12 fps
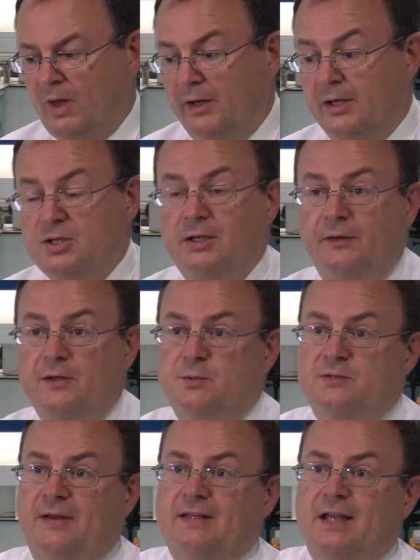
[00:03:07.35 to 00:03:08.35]
Initially this
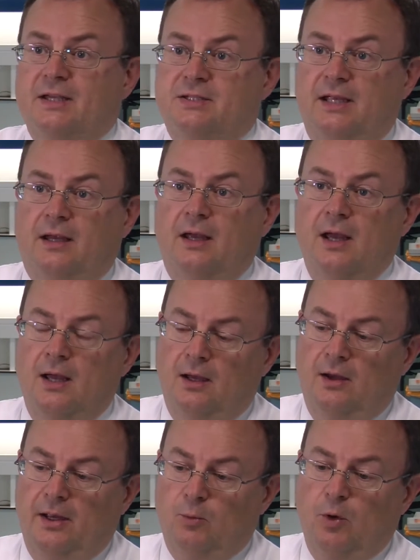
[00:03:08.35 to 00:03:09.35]
was fantastic,
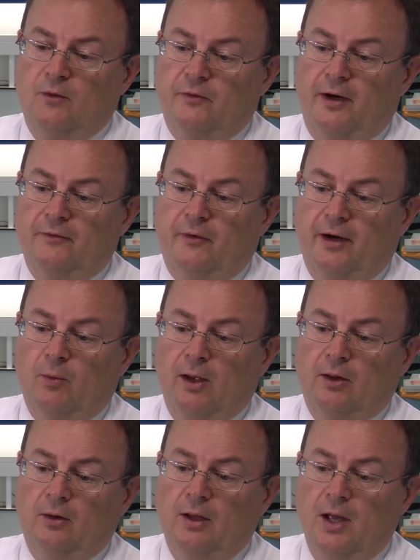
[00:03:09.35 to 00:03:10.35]
it worked very, very
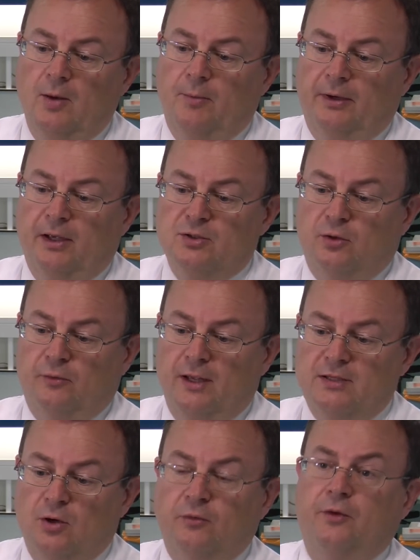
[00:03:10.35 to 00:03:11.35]
well, but as
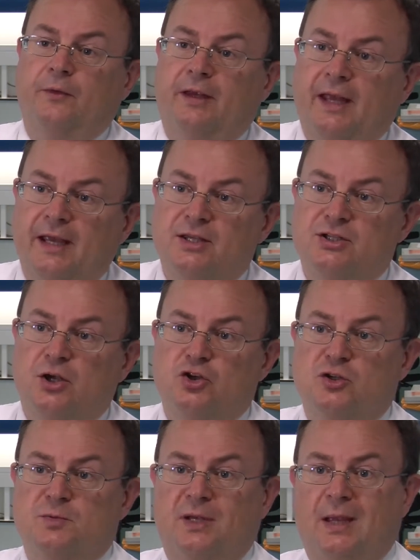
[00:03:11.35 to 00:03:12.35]
is often the case,
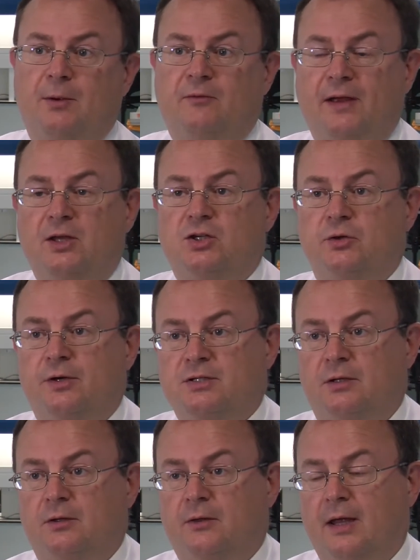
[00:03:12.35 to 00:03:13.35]
surgeons became
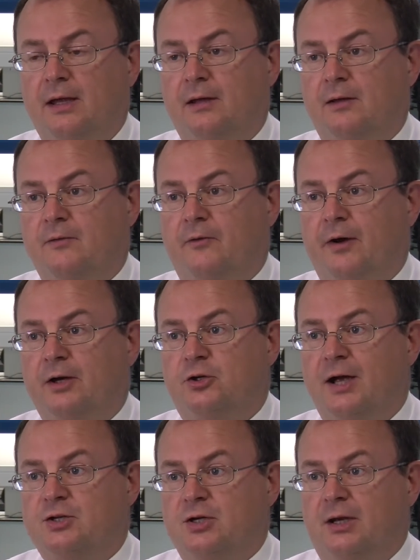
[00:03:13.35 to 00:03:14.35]
adventurous and they very
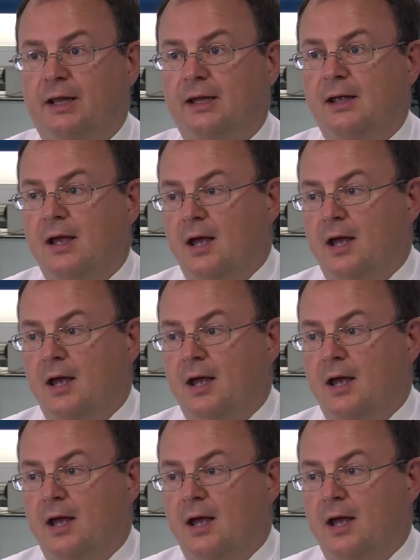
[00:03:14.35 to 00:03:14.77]
tragically